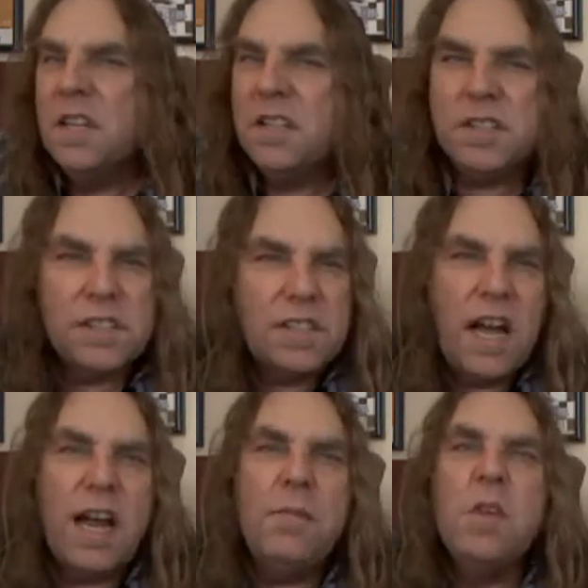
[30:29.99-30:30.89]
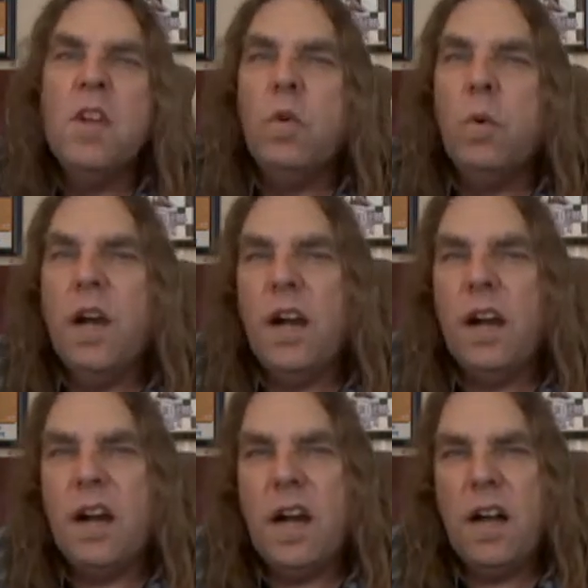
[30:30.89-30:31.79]
This is a time
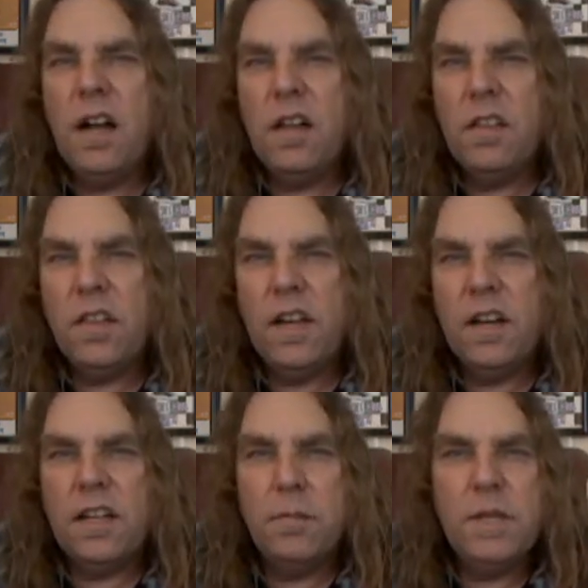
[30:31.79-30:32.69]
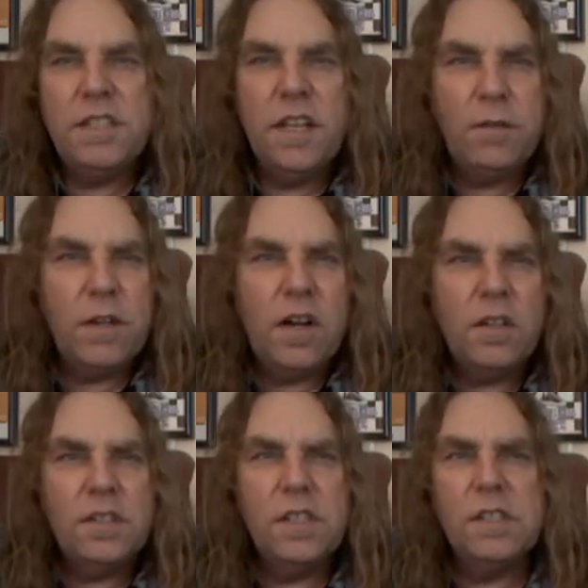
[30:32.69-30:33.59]
where there can be
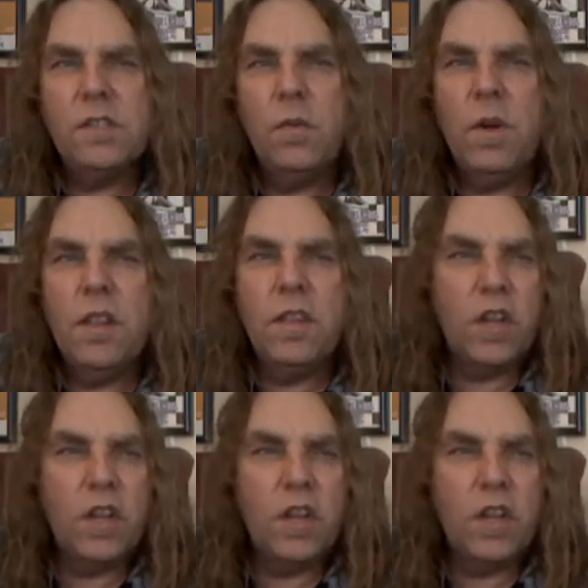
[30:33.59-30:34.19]
difficulties with